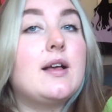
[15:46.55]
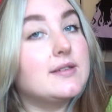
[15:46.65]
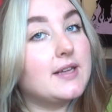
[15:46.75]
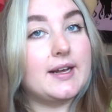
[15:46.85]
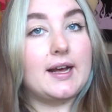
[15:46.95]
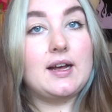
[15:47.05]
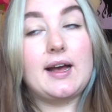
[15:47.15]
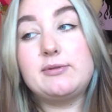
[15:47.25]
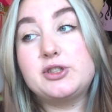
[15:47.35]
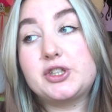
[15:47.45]
So yeah,
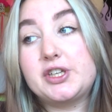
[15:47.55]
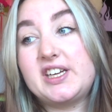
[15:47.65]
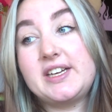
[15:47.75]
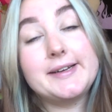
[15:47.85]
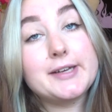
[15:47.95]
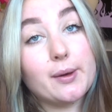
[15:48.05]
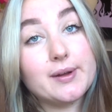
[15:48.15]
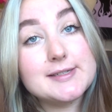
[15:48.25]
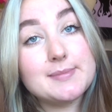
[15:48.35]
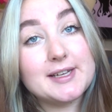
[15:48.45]
I'm just going to go
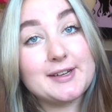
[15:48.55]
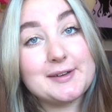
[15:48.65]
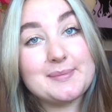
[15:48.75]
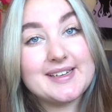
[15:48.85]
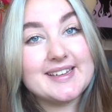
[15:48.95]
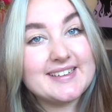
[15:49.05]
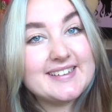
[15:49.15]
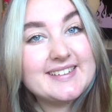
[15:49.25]
into my uni meeting.